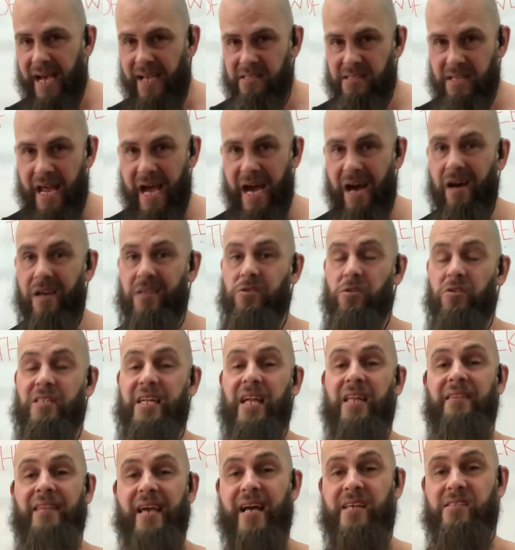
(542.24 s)
hours or
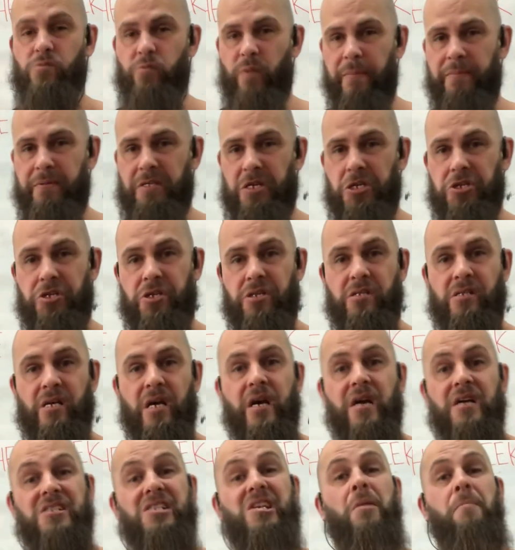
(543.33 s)
10,000 repetitions
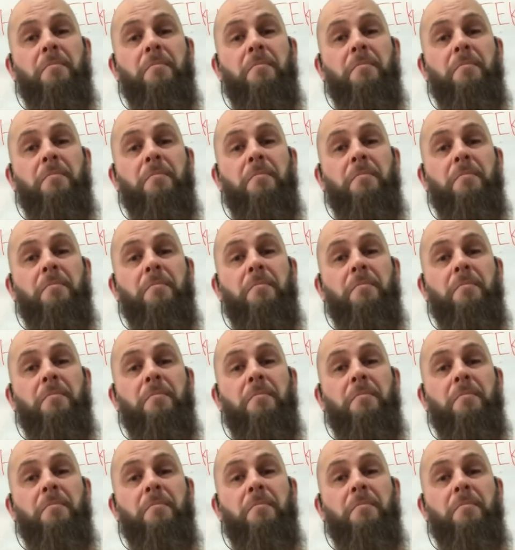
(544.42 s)
to